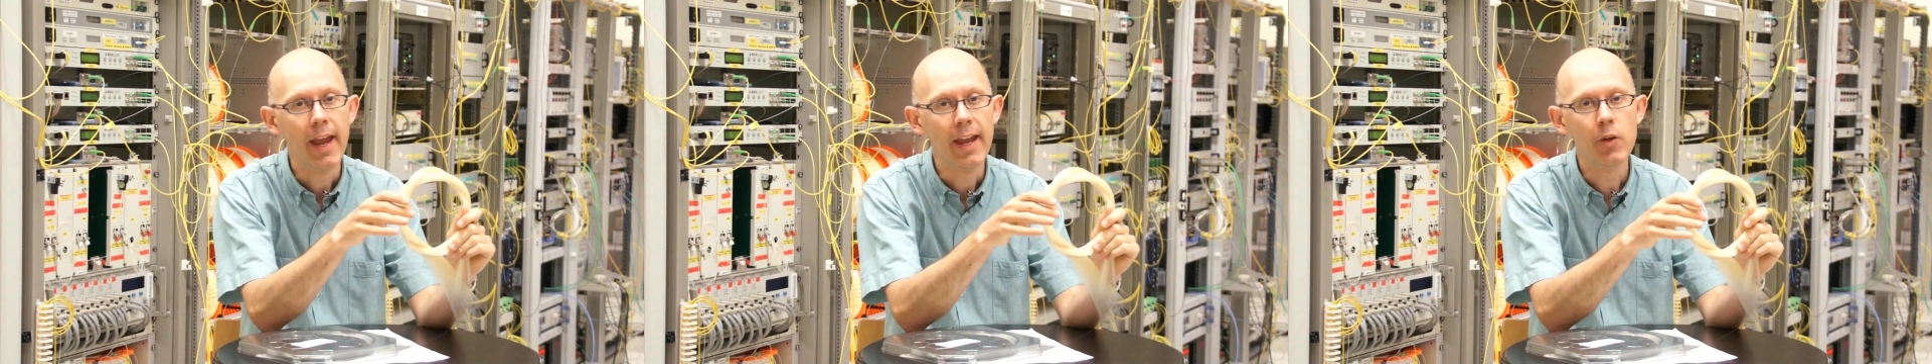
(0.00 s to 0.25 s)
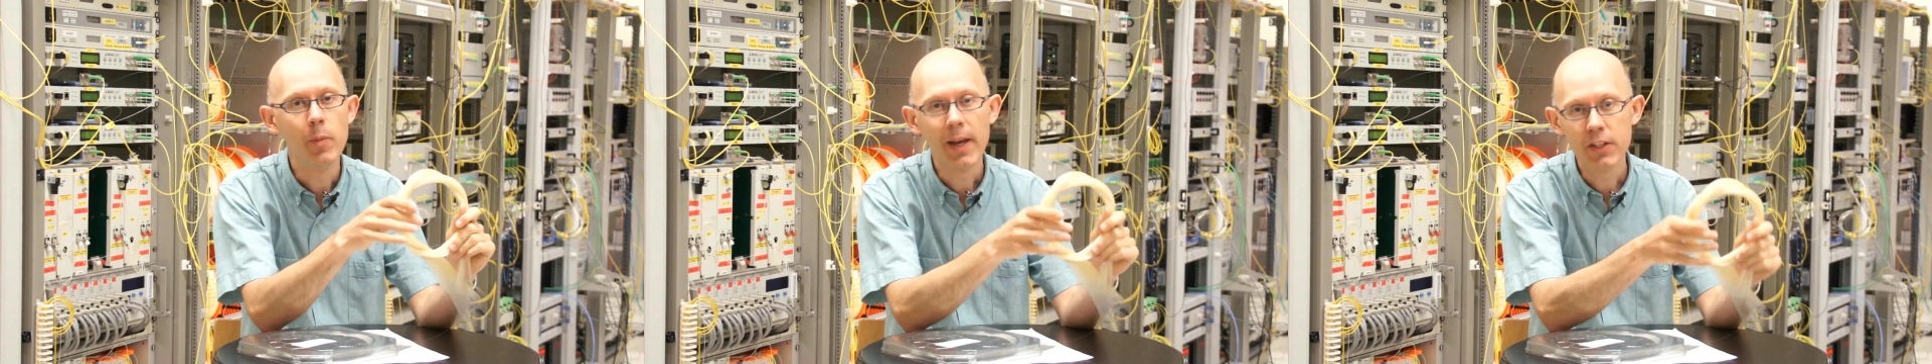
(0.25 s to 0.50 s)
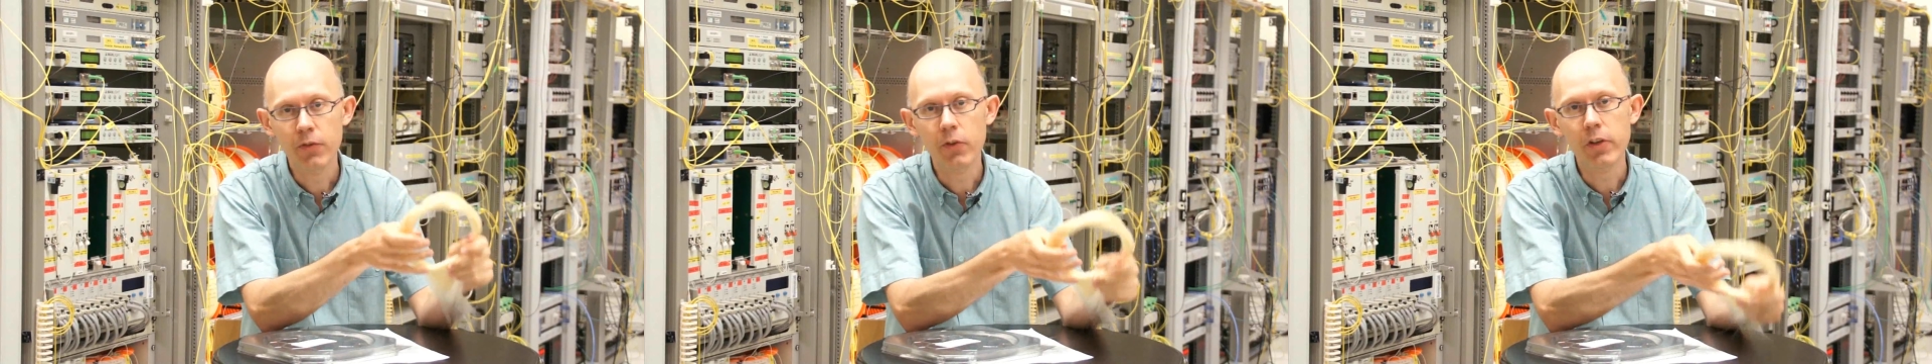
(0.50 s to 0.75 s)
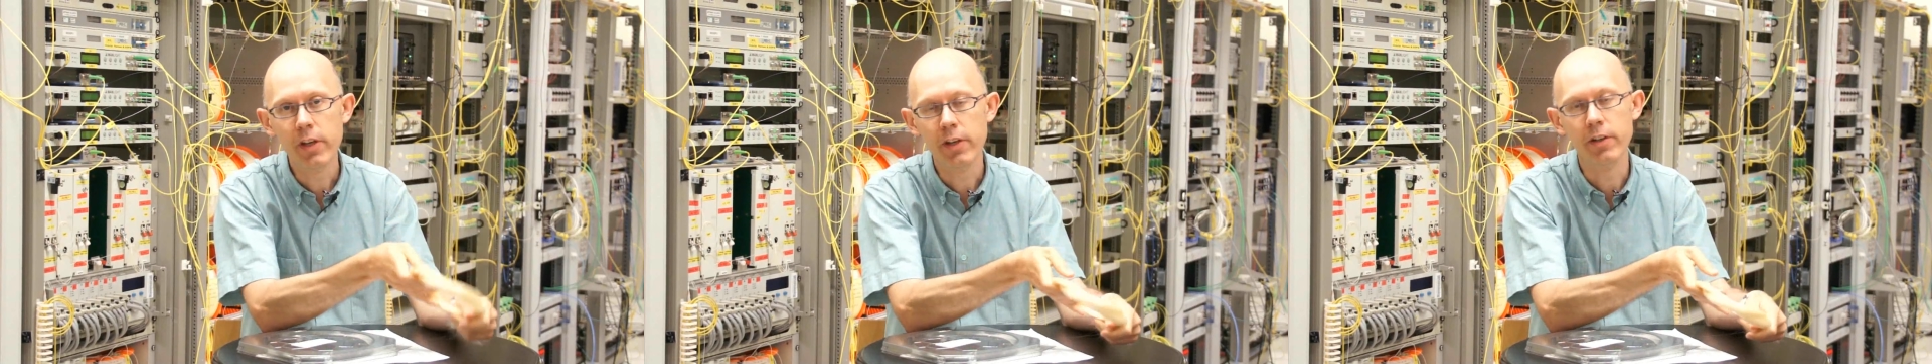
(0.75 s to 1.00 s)
In the past
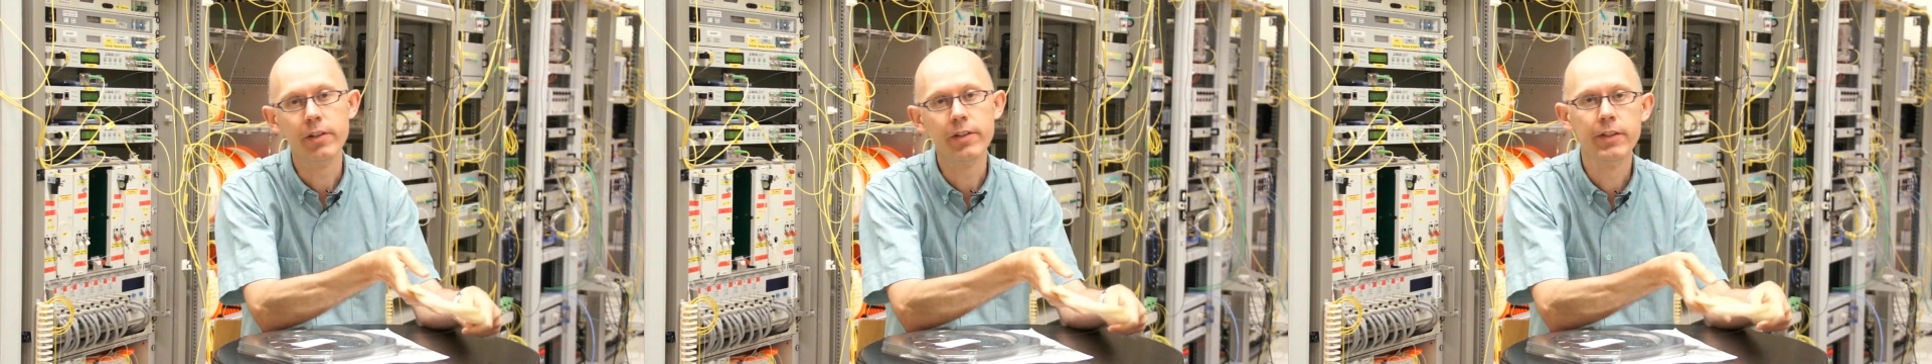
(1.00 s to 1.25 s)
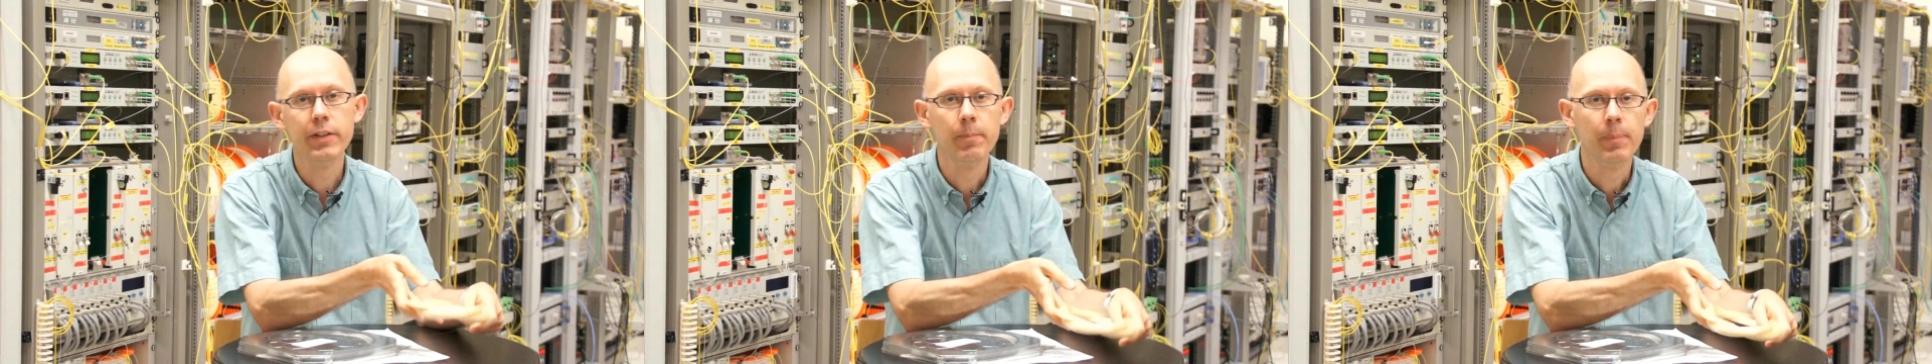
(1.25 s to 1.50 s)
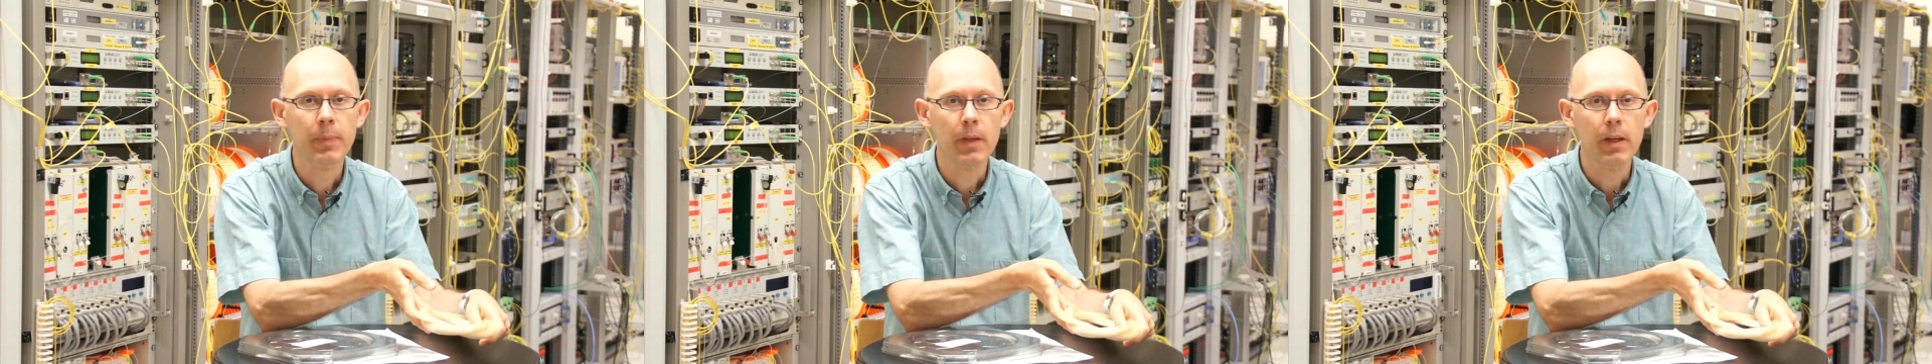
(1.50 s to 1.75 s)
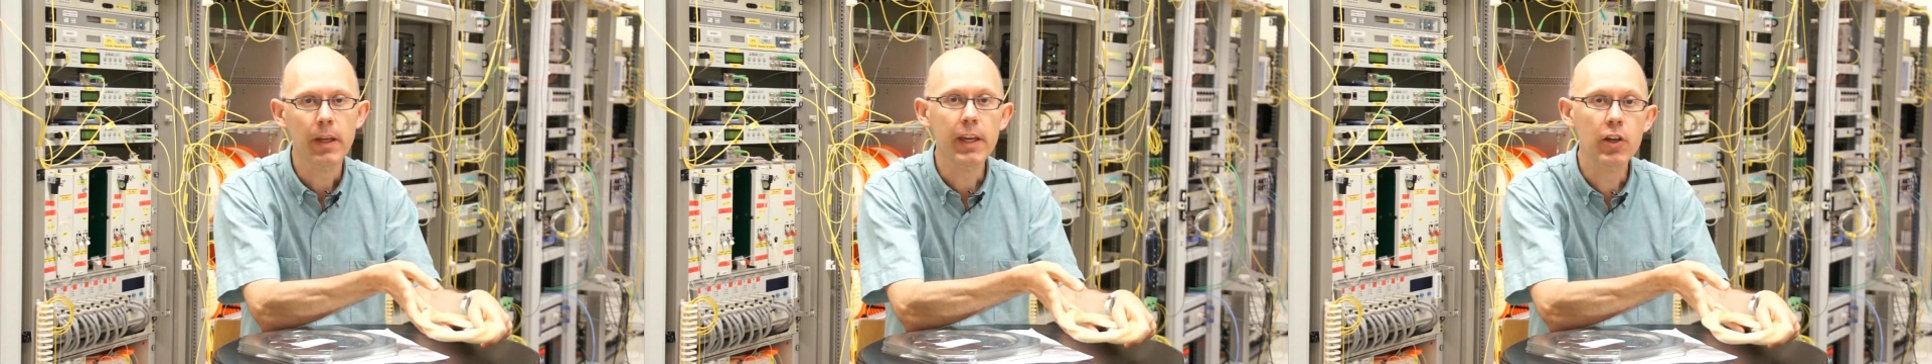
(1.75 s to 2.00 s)
few years,
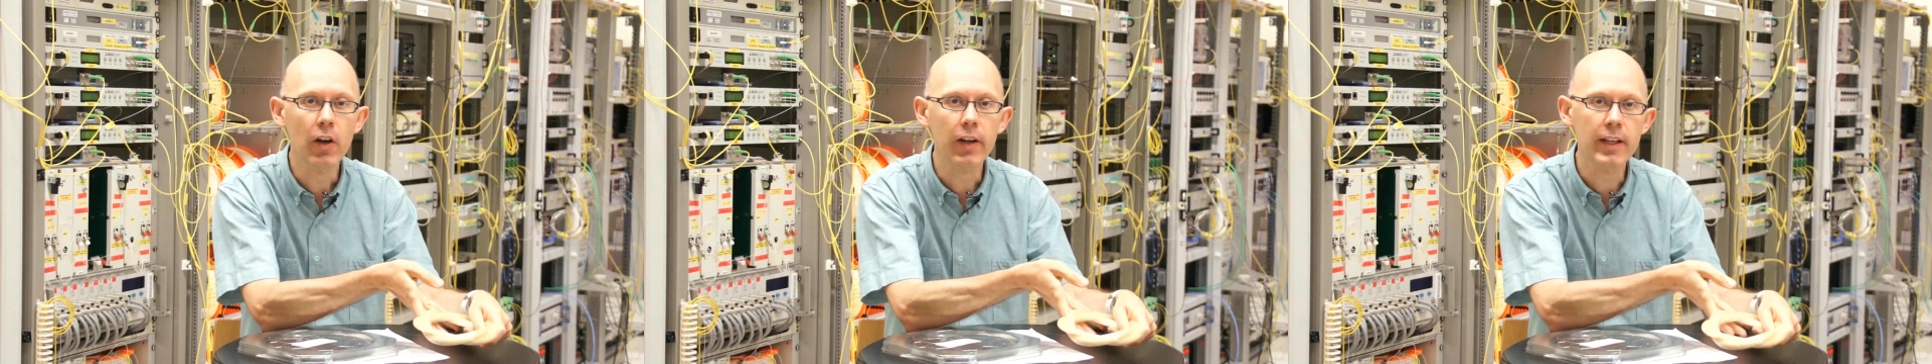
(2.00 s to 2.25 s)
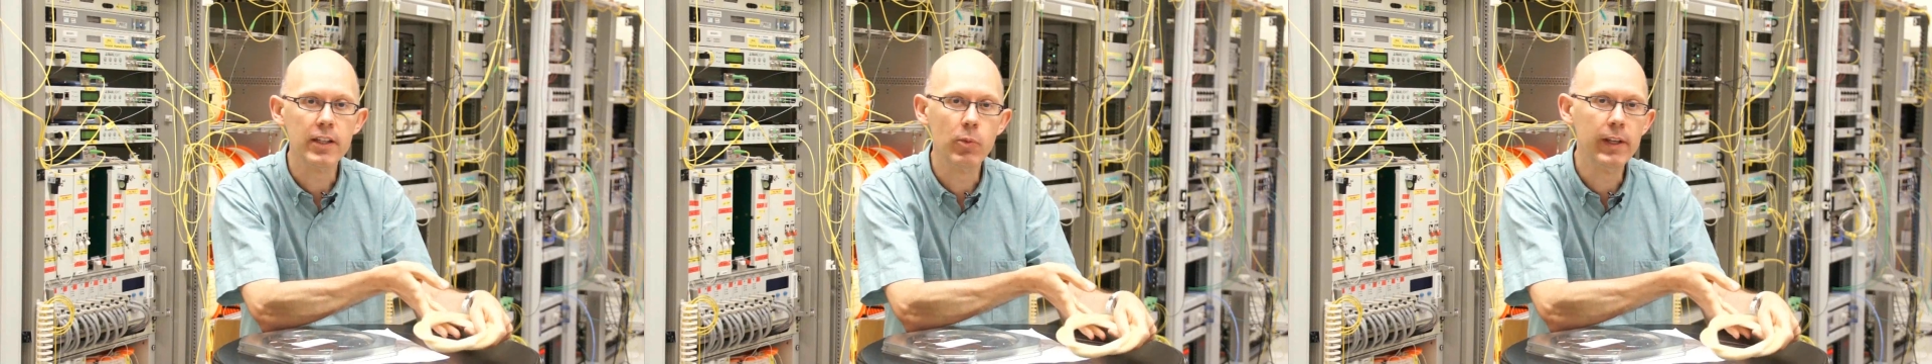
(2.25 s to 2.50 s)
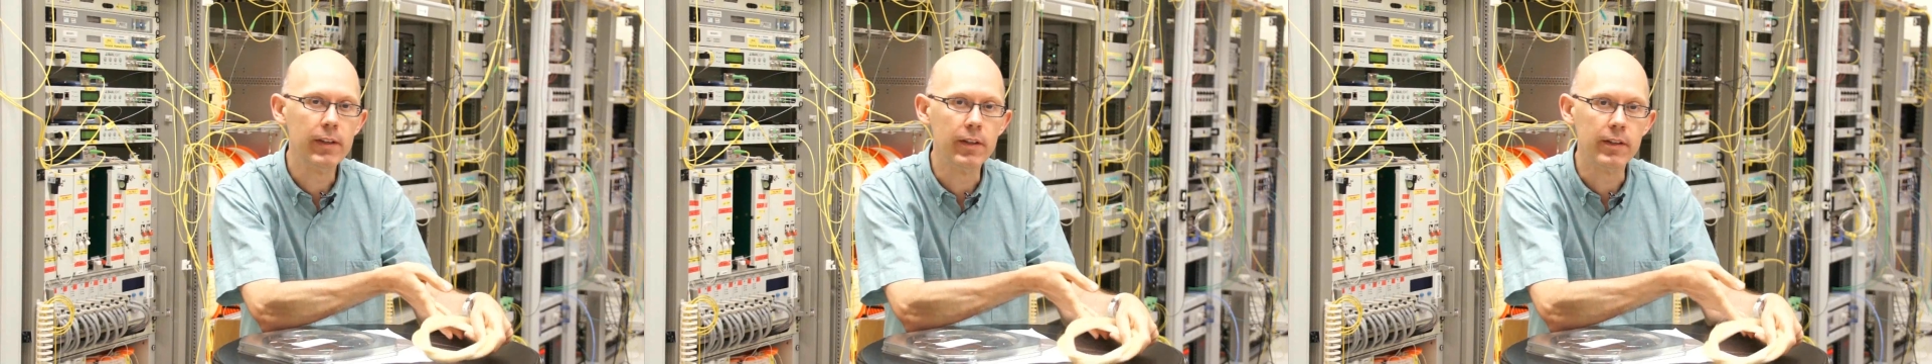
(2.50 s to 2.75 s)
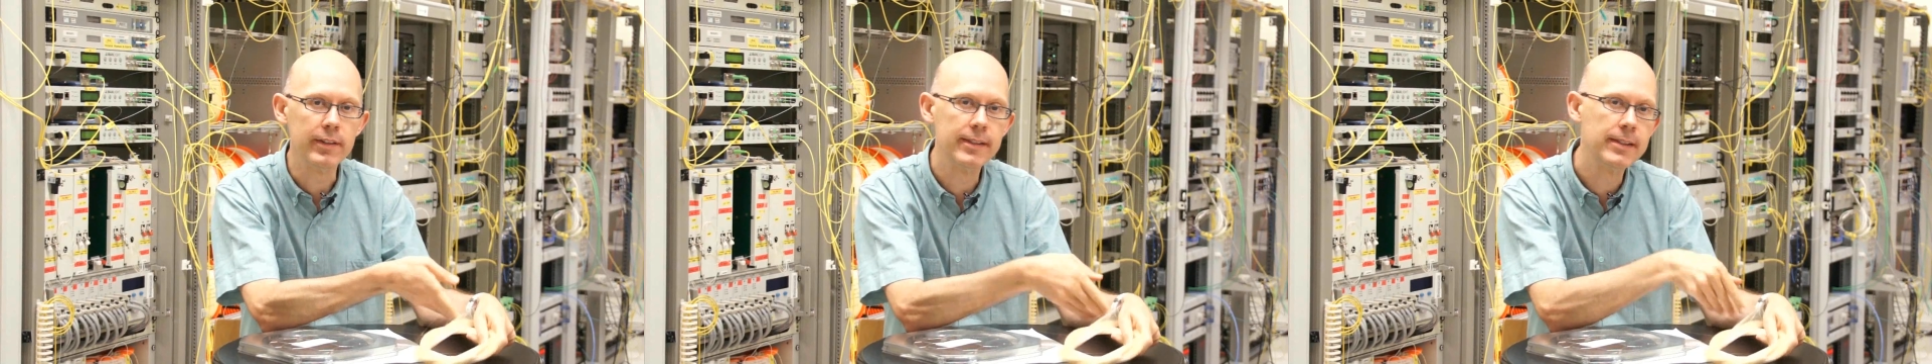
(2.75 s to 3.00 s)
ECOC has
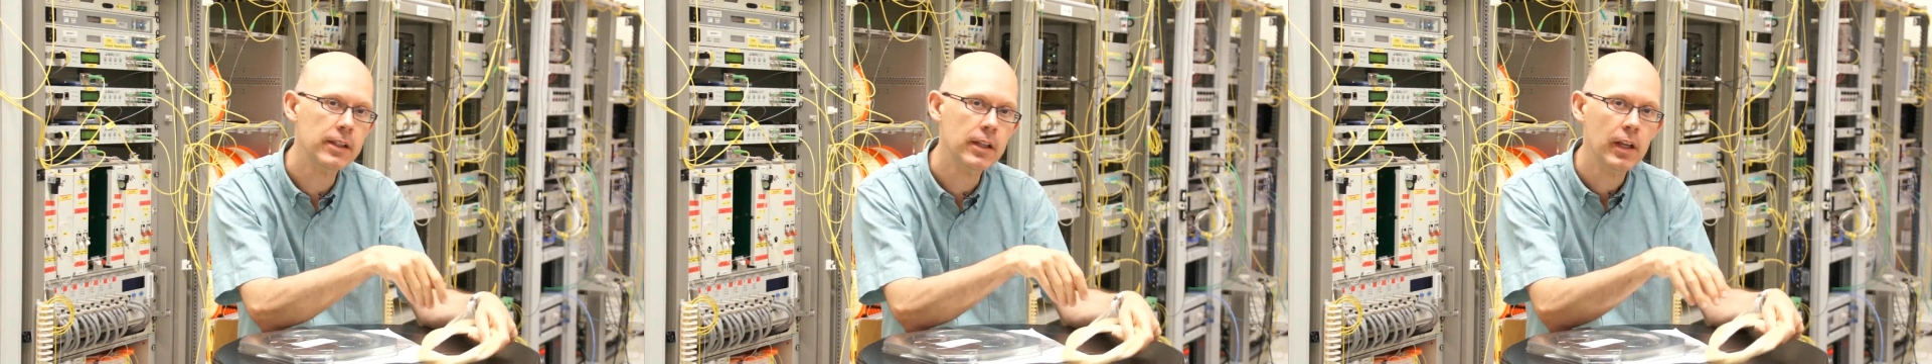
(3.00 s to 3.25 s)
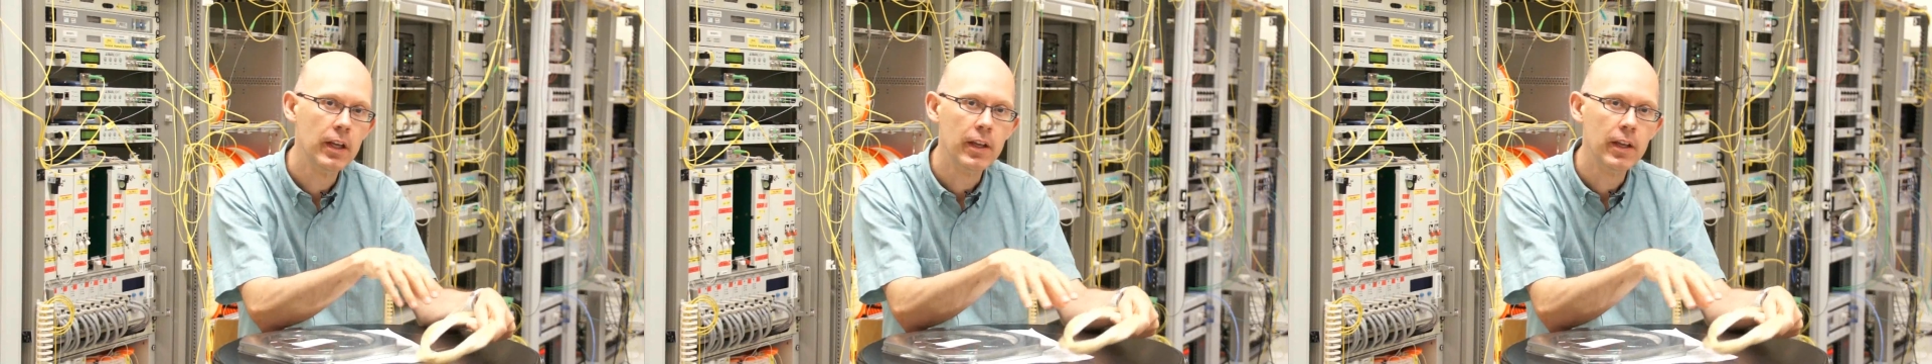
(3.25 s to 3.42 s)
witnessed